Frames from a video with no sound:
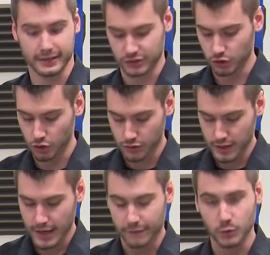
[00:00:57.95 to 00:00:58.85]
So
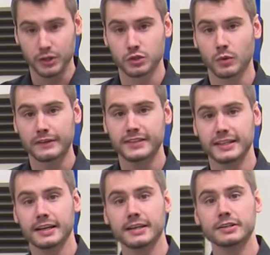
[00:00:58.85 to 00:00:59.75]
if you want your wife to hit
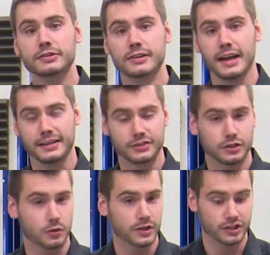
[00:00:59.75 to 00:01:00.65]
on you, answer the
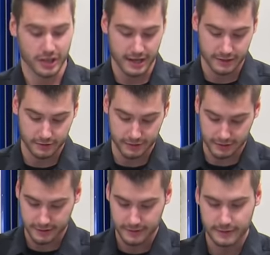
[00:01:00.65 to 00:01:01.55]
question accurately,
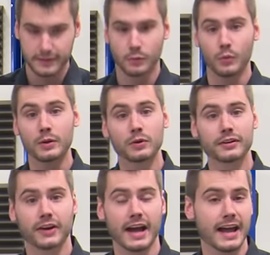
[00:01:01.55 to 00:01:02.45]
win one of
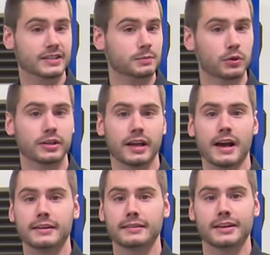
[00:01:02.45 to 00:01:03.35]
our hats, put it
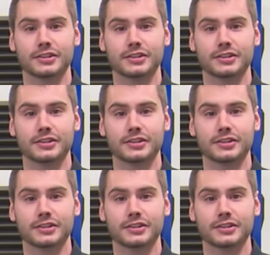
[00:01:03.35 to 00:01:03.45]
on, and you're